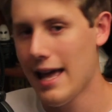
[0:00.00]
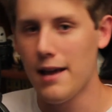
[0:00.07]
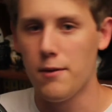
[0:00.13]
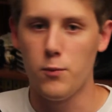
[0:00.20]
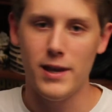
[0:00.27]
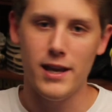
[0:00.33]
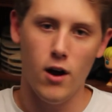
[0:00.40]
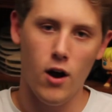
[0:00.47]
Hey,
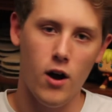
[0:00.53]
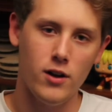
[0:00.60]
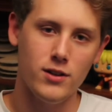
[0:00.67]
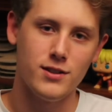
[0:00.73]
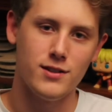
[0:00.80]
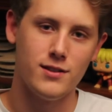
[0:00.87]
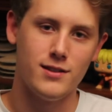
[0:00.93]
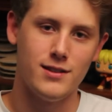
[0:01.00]
we
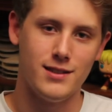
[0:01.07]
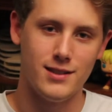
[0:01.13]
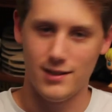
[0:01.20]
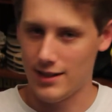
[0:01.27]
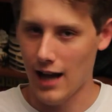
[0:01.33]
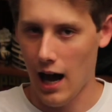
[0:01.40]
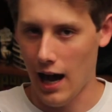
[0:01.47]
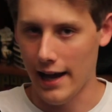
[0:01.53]
all
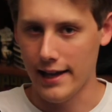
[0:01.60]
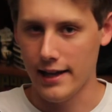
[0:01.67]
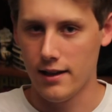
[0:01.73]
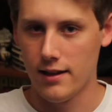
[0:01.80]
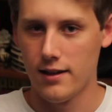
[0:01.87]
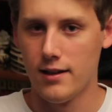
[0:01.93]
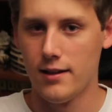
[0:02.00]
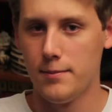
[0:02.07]
die,
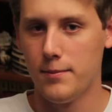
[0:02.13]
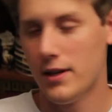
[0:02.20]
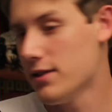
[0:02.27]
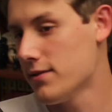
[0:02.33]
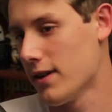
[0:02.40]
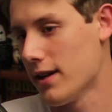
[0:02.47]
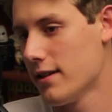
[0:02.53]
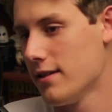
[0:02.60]
but
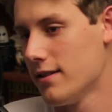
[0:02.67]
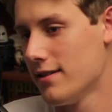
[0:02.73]
it's fine.